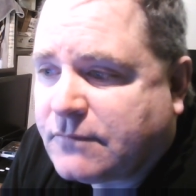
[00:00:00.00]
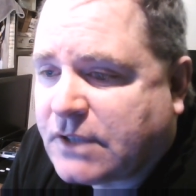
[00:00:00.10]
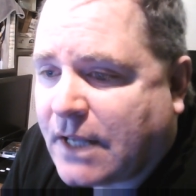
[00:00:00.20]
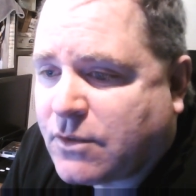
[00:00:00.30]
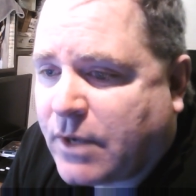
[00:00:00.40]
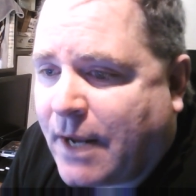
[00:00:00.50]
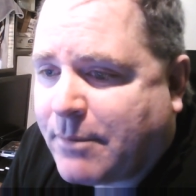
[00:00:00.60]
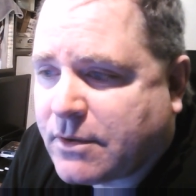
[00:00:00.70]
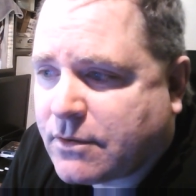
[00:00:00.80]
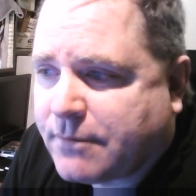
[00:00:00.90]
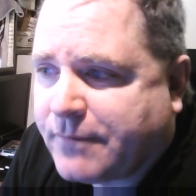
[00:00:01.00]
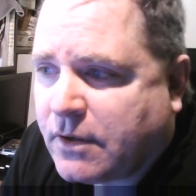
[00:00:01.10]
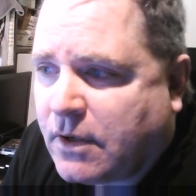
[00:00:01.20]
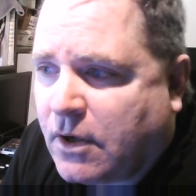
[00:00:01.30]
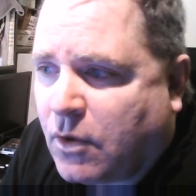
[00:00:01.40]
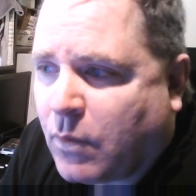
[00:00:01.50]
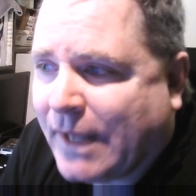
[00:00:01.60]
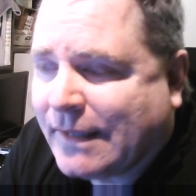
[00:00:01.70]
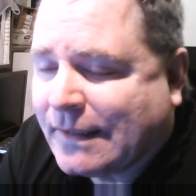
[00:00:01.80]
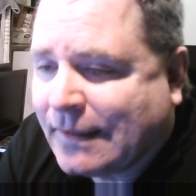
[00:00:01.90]
So that's what happens
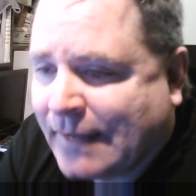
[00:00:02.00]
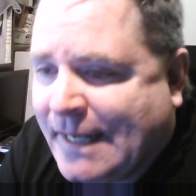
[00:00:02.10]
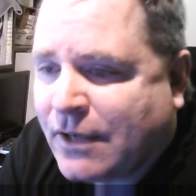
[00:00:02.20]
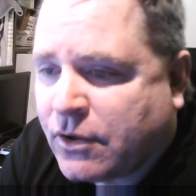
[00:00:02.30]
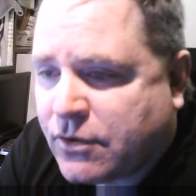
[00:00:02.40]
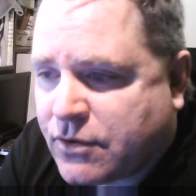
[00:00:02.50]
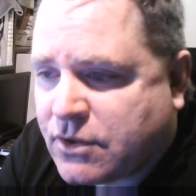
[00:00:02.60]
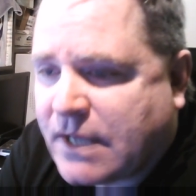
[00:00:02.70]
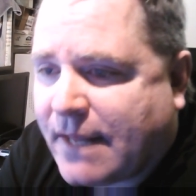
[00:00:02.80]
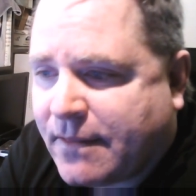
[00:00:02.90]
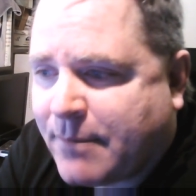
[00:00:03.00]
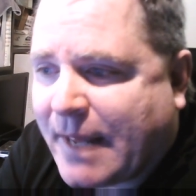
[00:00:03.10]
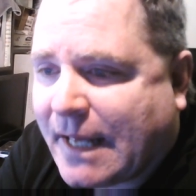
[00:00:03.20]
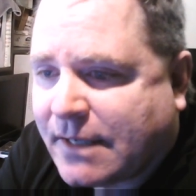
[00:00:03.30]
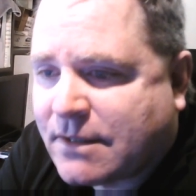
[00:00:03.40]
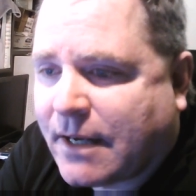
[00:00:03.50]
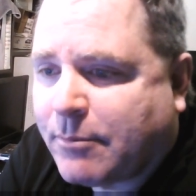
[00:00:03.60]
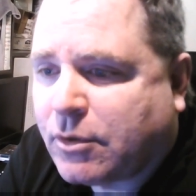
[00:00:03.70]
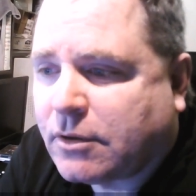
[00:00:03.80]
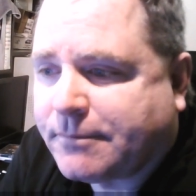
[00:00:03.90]
when leaders set the bad
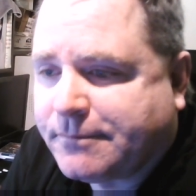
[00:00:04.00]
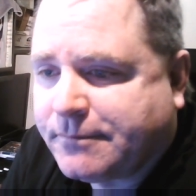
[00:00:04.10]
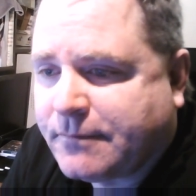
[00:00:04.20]
example,